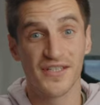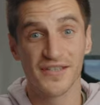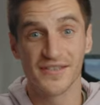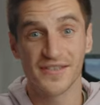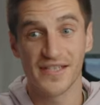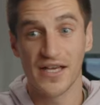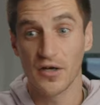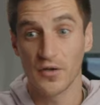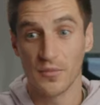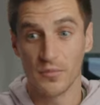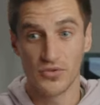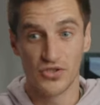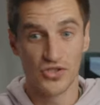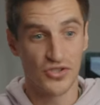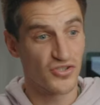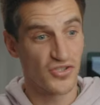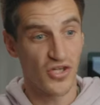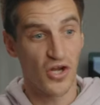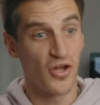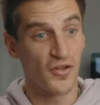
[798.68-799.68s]
it set up
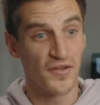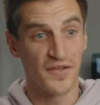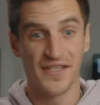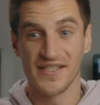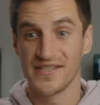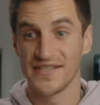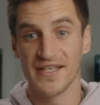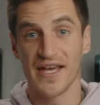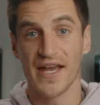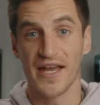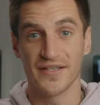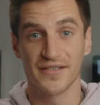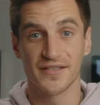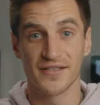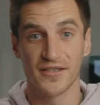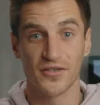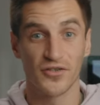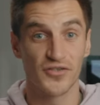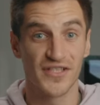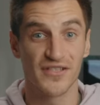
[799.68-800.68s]
just on this desk
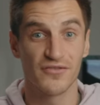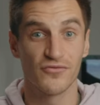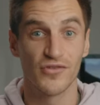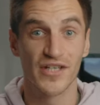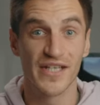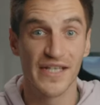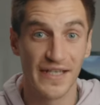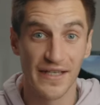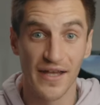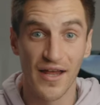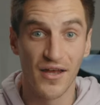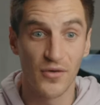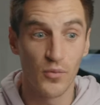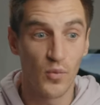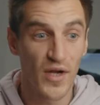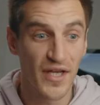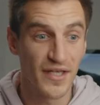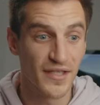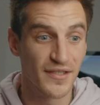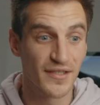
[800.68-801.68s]
because it's really
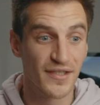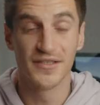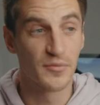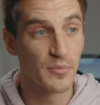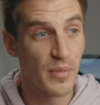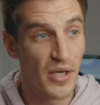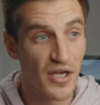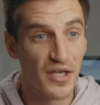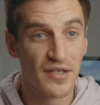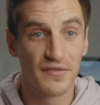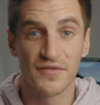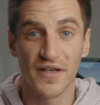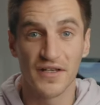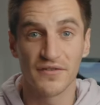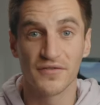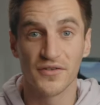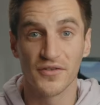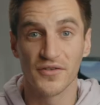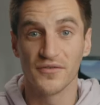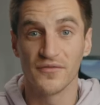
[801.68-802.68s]
lightweight. It's perfect
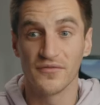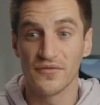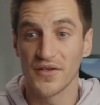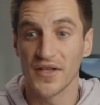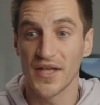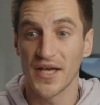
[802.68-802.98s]
for, for